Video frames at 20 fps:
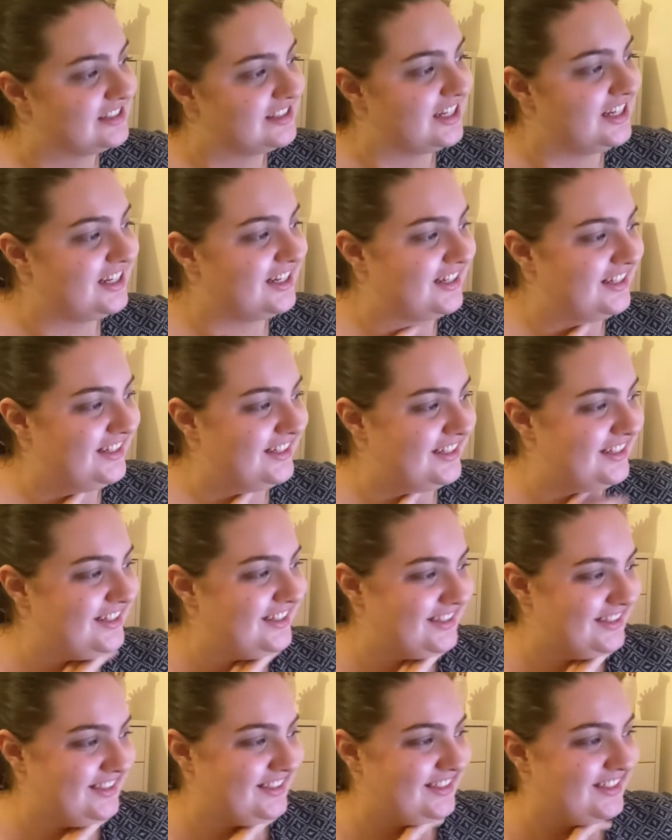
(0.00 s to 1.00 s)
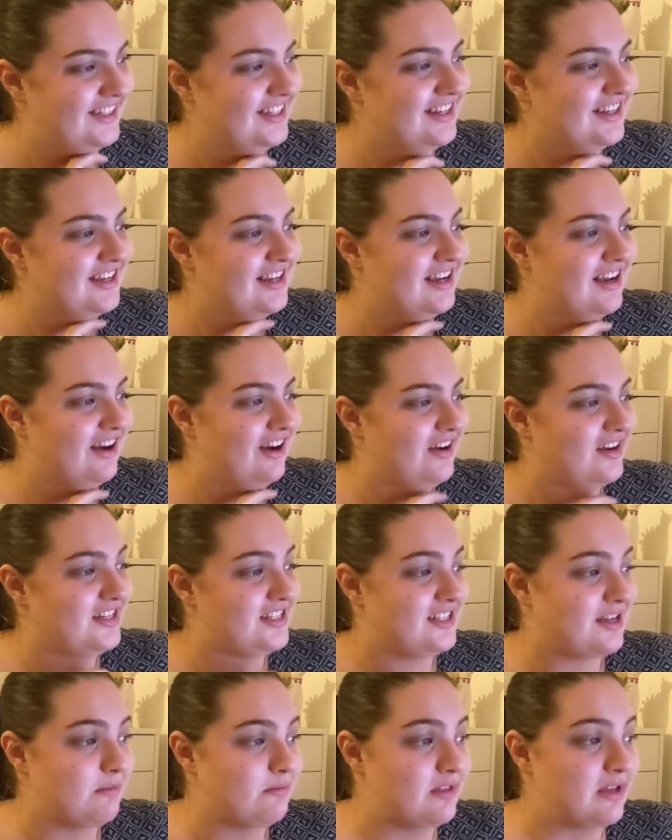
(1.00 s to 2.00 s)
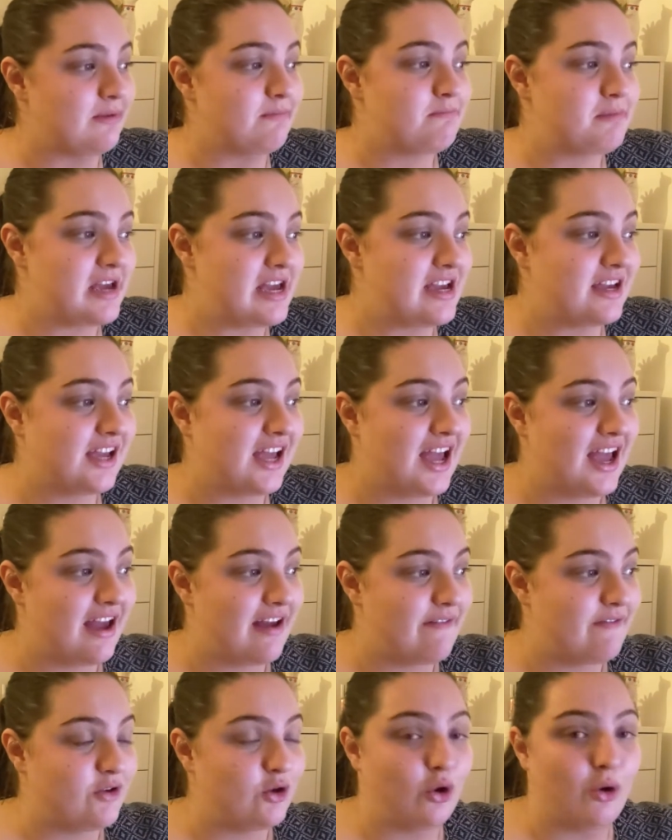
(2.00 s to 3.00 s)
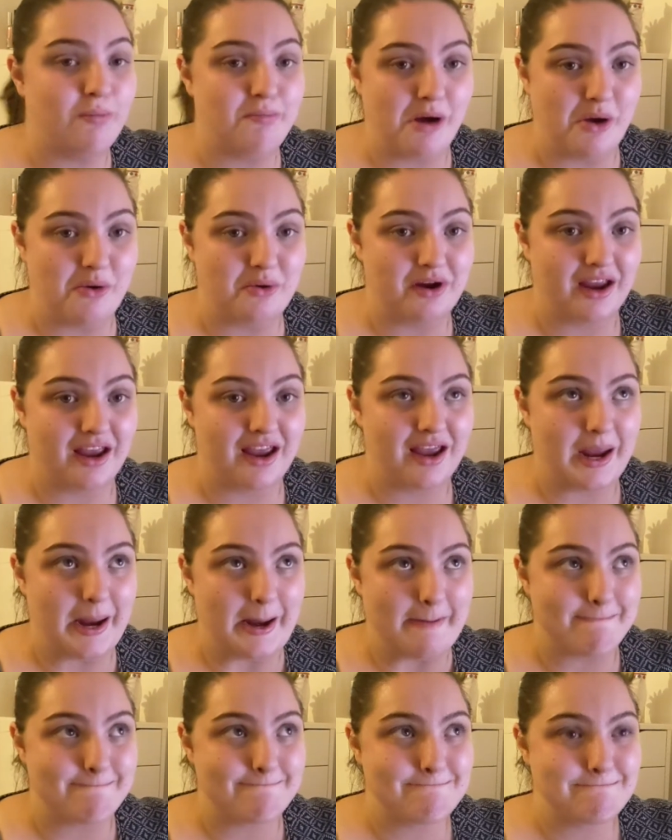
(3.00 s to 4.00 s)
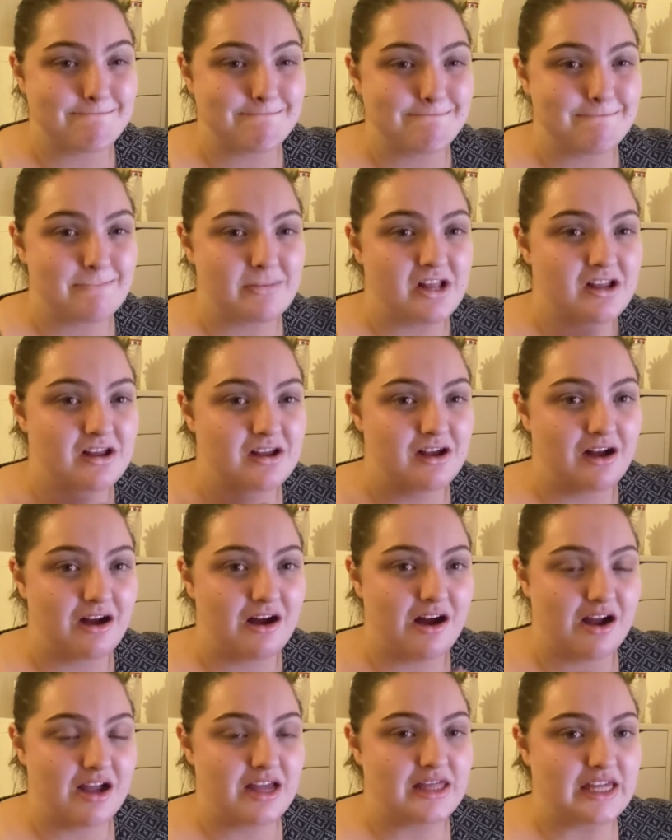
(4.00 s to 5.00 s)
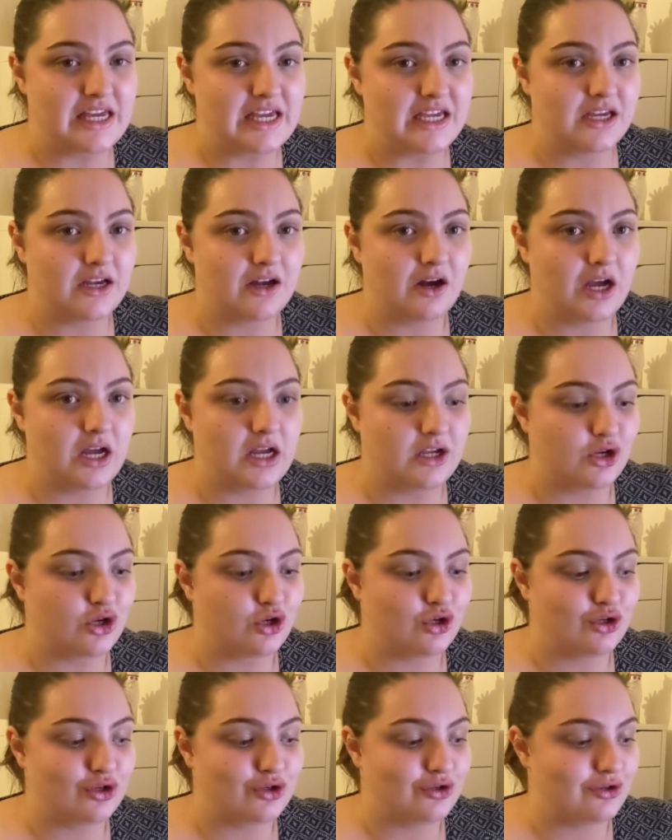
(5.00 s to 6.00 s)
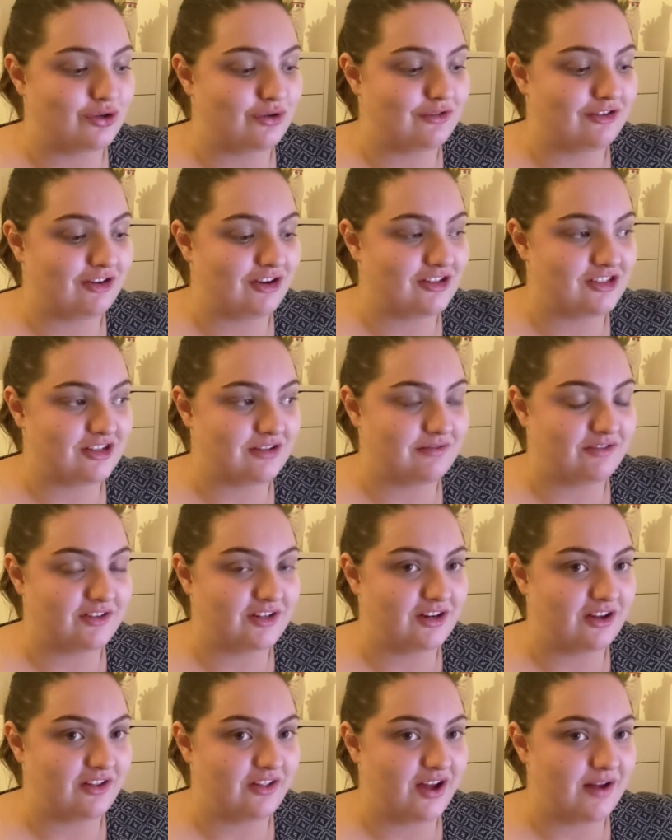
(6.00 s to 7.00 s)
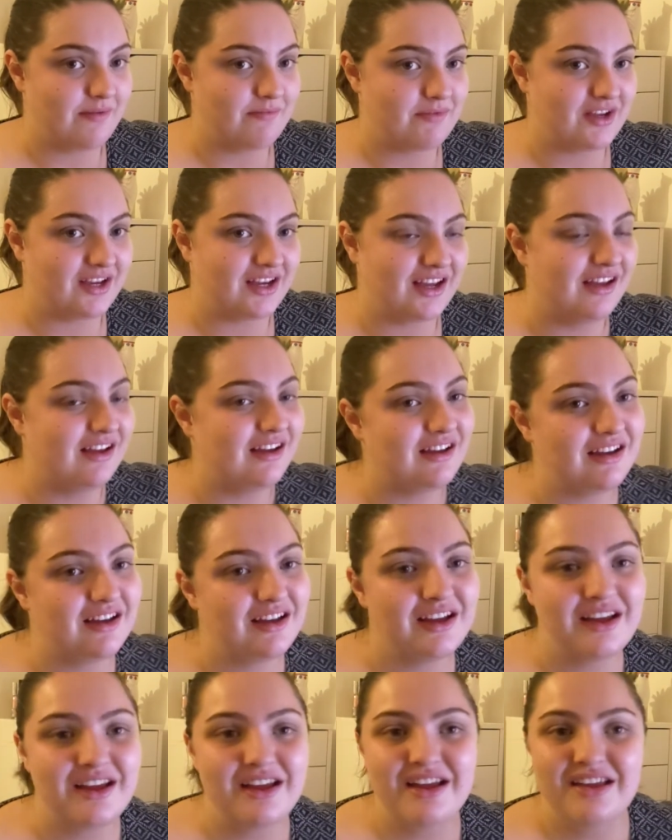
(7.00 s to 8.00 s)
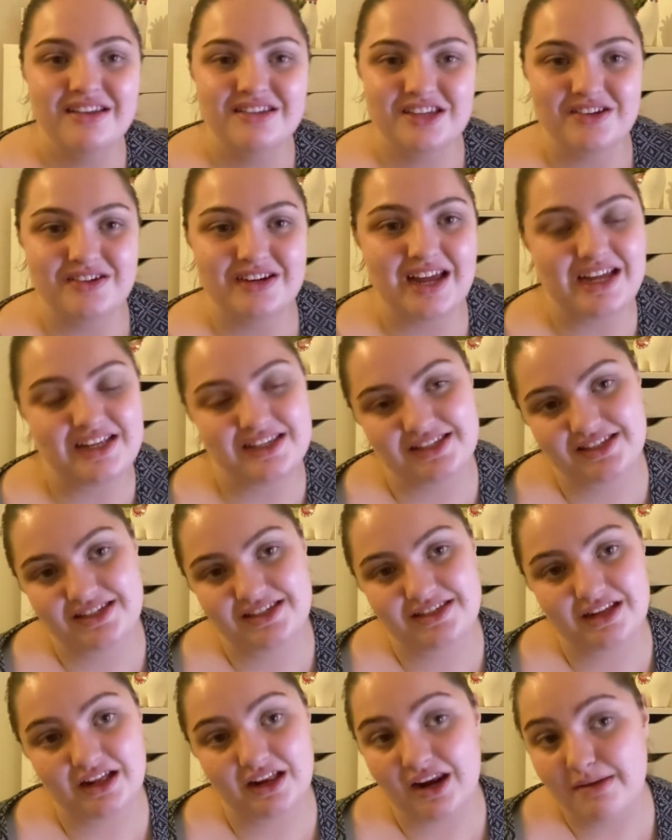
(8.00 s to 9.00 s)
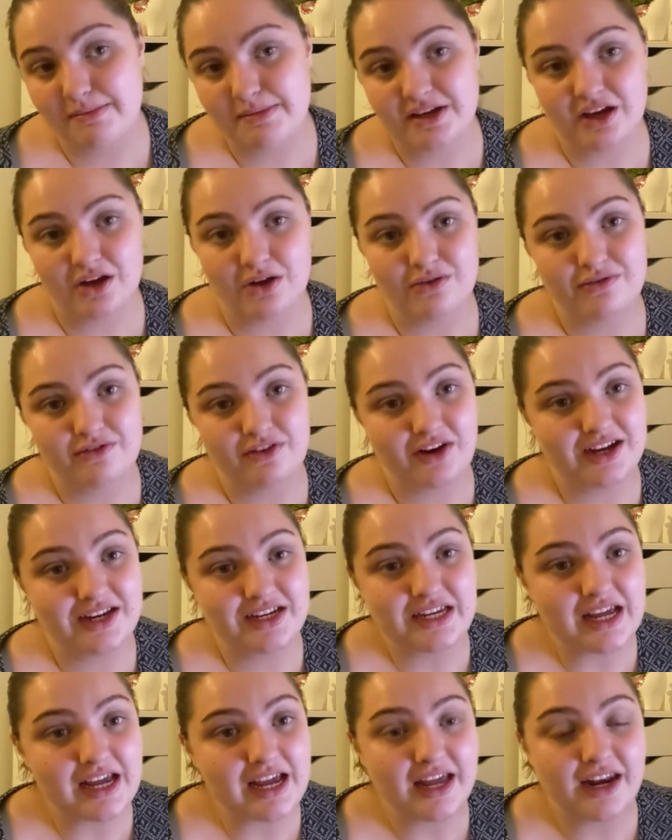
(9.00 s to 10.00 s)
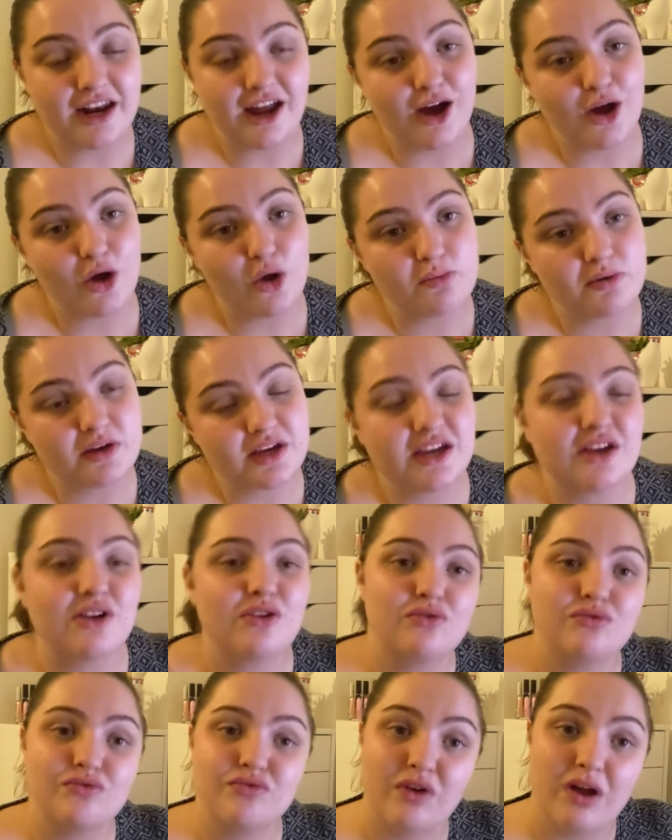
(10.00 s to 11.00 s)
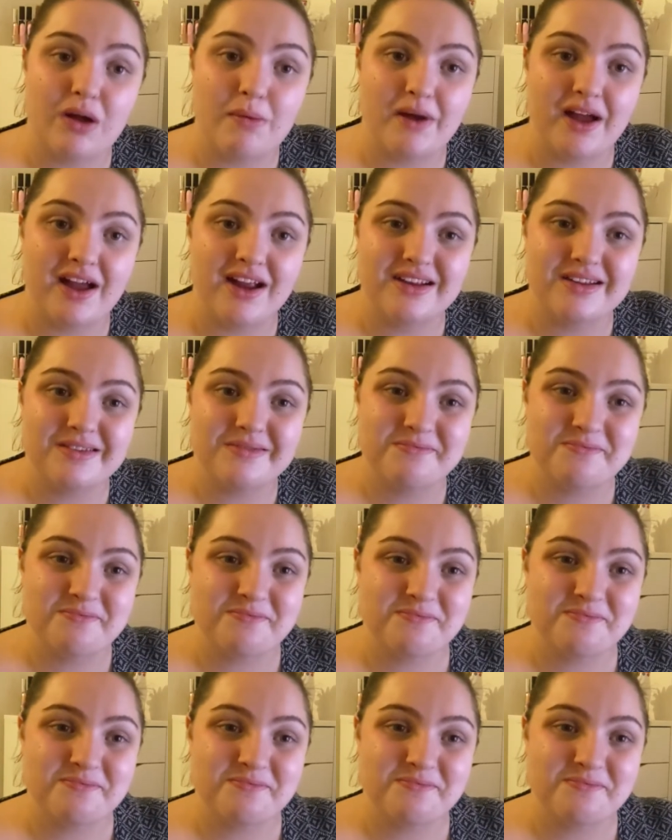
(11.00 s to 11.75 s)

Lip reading: It's something big, heavy or bulky. I think I could find something like that. So let me go find it and I will be right back.